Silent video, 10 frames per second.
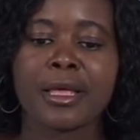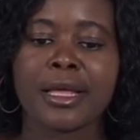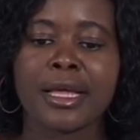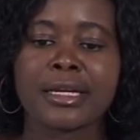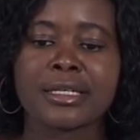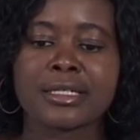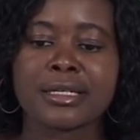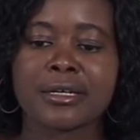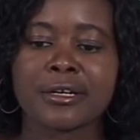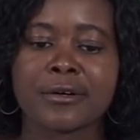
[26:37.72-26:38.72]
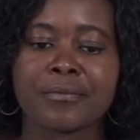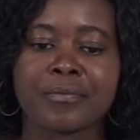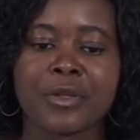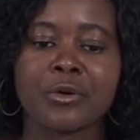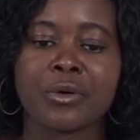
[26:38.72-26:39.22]
And
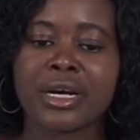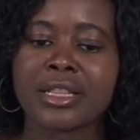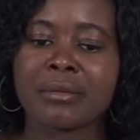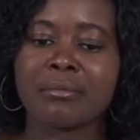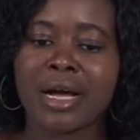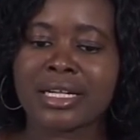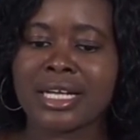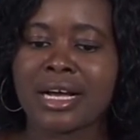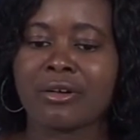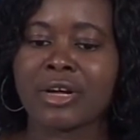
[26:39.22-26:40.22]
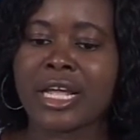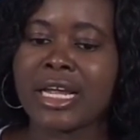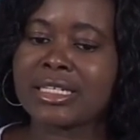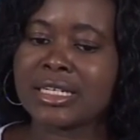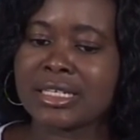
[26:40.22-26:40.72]
look at the marks
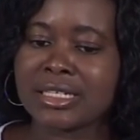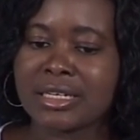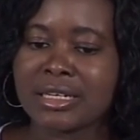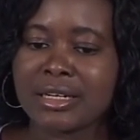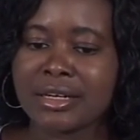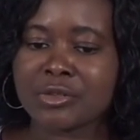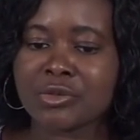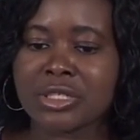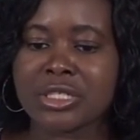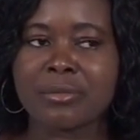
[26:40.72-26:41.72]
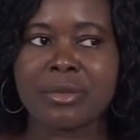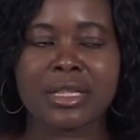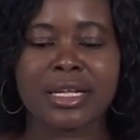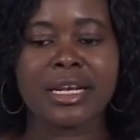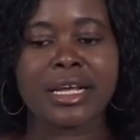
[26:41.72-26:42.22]
allocated to
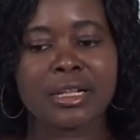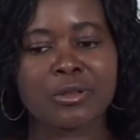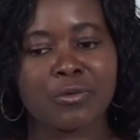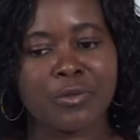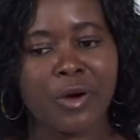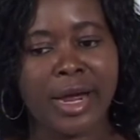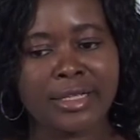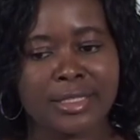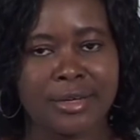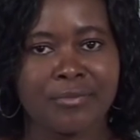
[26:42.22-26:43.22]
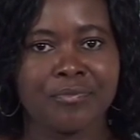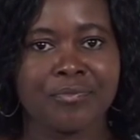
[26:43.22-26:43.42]
determine the length of your answer.